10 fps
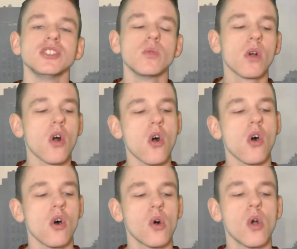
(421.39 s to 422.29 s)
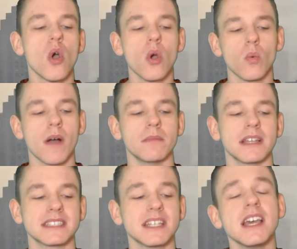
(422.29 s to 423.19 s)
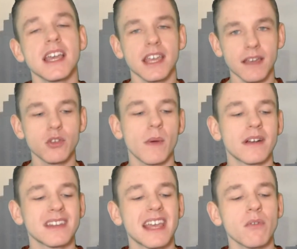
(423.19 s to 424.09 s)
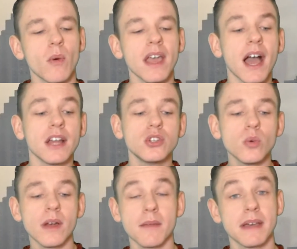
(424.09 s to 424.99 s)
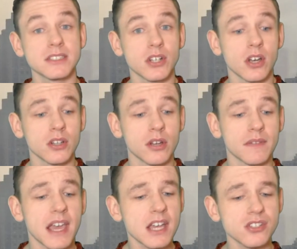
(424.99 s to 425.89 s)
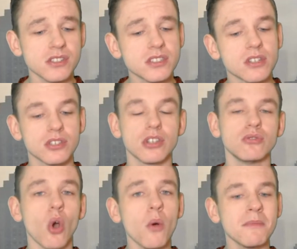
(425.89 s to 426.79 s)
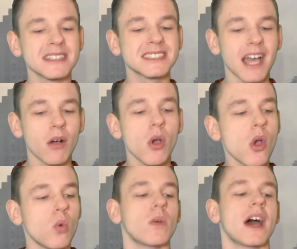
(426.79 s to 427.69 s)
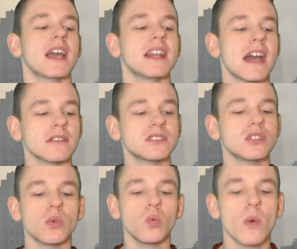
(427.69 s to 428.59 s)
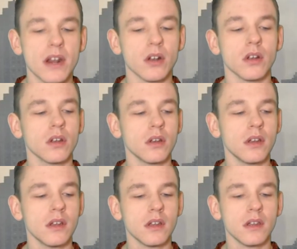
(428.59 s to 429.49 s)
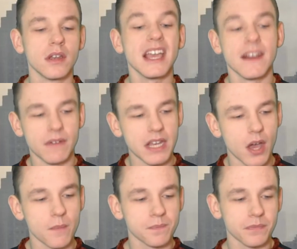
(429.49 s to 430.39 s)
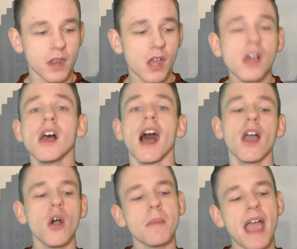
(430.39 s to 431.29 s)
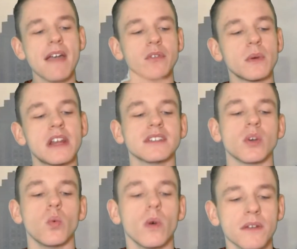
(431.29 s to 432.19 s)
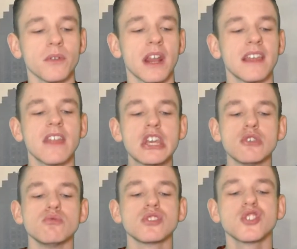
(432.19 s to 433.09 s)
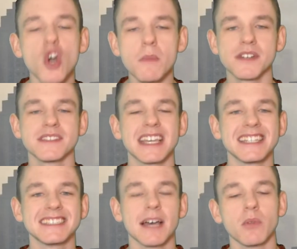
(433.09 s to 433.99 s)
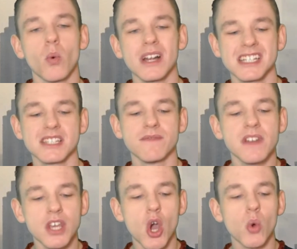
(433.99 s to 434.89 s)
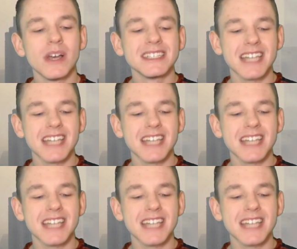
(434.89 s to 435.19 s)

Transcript: You are all weblings. If you enter the giveaway, I do recommend turning on notifications so you don't miss out when I announce the winner in a video. I hope everyone here has a wonderful day. Thank you so much for taking the time to watch this video.